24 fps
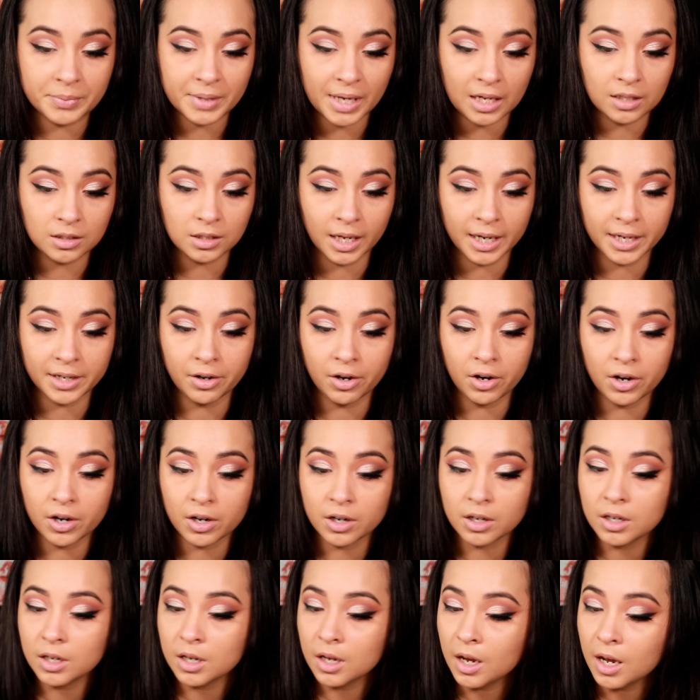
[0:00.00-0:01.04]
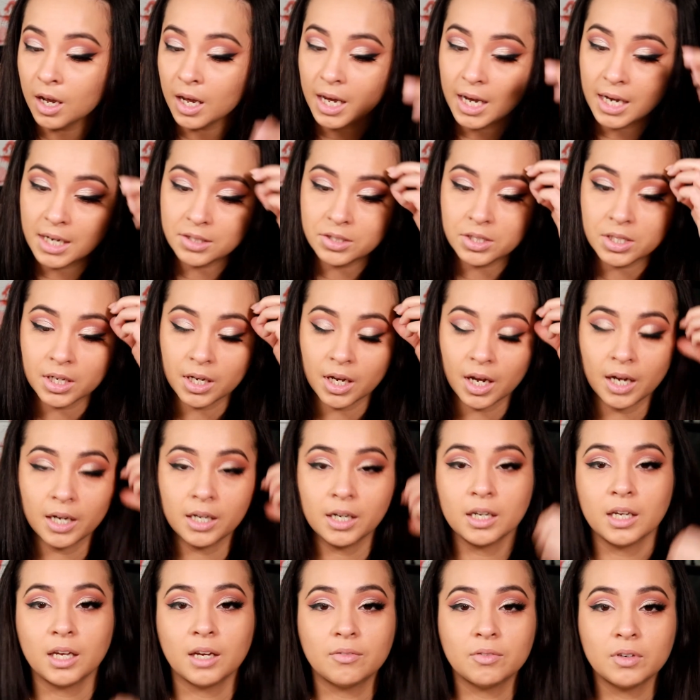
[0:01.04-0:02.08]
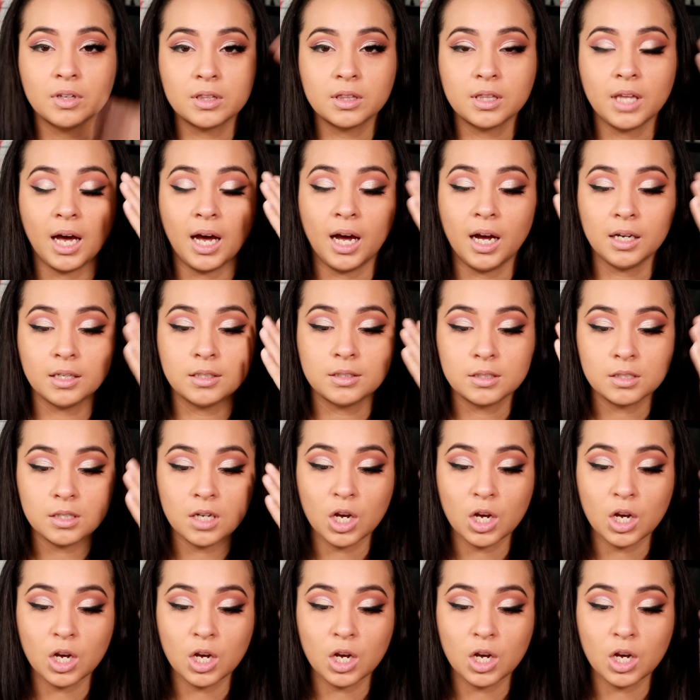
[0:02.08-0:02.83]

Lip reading: that liner and to kind of give it that